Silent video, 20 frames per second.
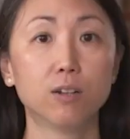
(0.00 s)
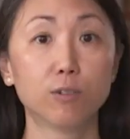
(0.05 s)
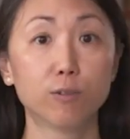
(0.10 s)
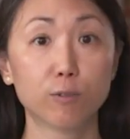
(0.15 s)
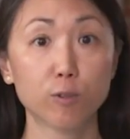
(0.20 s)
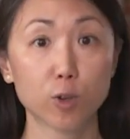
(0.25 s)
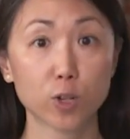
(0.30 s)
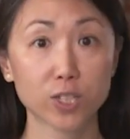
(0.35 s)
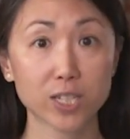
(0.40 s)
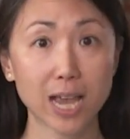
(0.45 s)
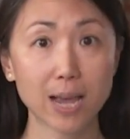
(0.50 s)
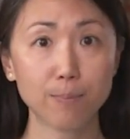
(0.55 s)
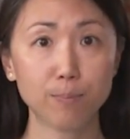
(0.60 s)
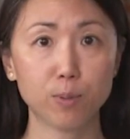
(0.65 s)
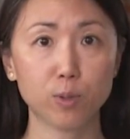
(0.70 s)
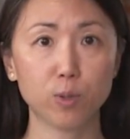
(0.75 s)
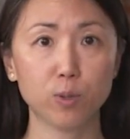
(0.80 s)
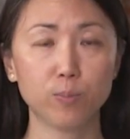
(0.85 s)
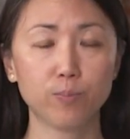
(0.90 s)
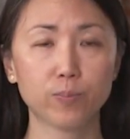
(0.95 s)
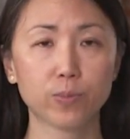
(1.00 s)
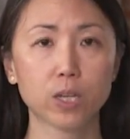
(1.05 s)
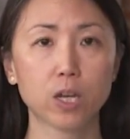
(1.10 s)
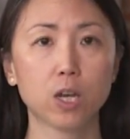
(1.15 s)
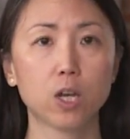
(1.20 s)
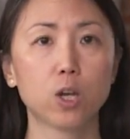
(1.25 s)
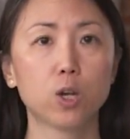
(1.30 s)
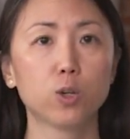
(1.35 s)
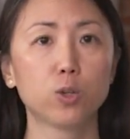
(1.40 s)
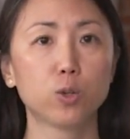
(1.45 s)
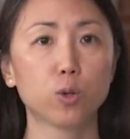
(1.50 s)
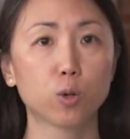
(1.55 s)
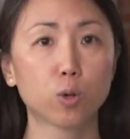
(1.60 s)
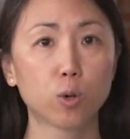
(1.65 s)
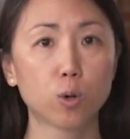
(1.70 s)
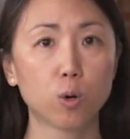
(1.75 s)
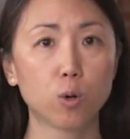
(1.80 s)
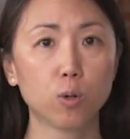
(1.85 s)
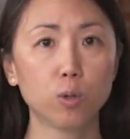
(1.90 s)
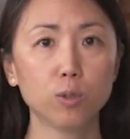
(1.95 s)
For example, your
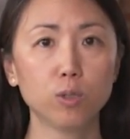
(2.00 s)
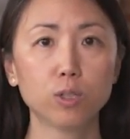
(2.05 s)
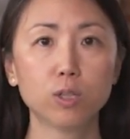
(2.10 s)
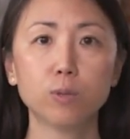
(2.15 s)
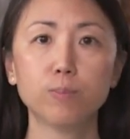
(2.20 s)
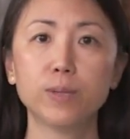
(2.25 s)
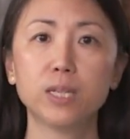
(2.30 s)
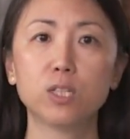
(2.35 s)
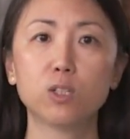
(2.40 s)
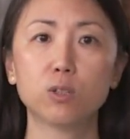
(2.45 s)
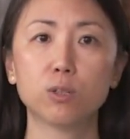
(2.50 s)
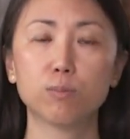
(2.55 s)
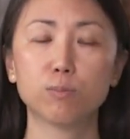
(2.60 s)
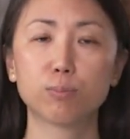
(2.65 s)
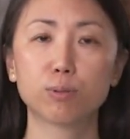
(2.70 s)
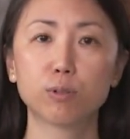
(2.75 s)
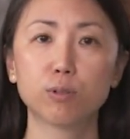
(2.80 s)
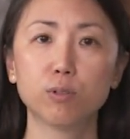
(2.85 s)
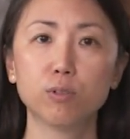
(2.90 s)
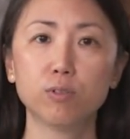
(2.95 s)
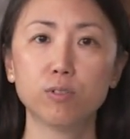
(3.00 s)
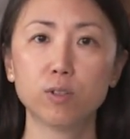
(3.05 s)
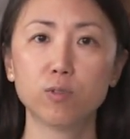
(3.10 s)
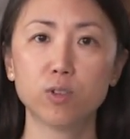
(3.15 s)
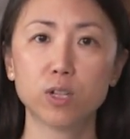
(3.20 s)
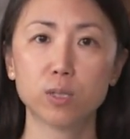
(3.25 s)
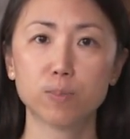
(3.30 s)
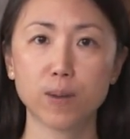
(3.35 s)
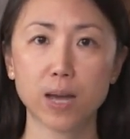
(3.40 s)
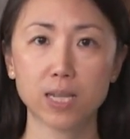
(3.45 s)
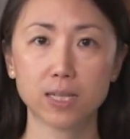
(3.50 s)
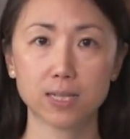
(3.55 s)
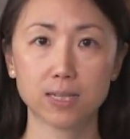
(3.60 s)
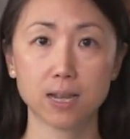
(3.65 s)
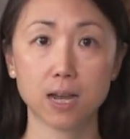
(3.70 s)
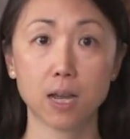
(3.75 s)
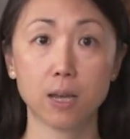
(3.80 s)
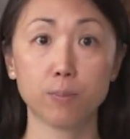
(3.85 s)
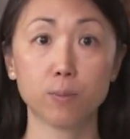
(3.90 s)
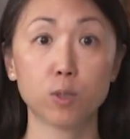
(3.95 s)
goal could be to improve the response
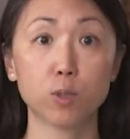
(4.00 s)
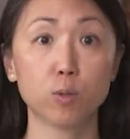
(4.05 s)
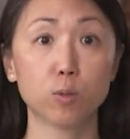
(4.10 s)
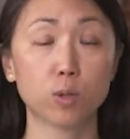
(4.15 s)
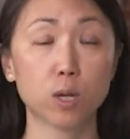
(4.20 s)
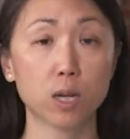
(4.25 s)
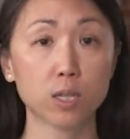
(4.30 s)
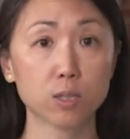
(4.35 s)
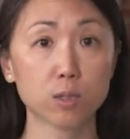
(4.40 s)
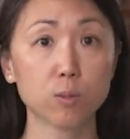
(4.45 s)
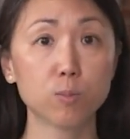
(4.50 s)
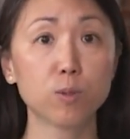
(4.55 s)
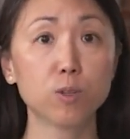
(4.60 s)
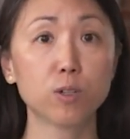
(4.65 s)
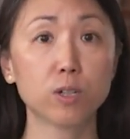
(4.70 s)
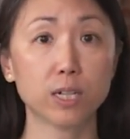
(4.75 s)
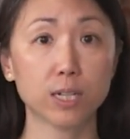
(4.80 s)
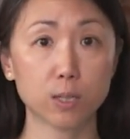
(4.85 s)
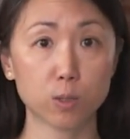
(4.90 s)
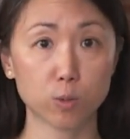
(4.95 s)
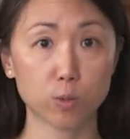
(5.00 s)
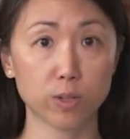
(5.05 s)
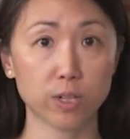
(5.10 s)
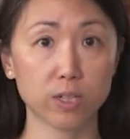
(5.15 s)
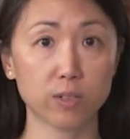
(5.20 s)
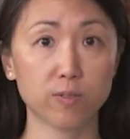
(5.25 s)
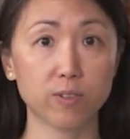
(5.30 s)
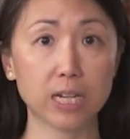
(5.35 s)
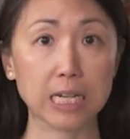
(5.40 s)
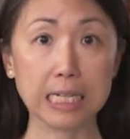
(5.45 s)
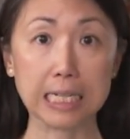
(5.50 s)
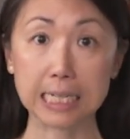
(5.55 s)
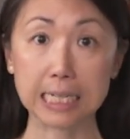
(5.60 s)
time to customer inquiries via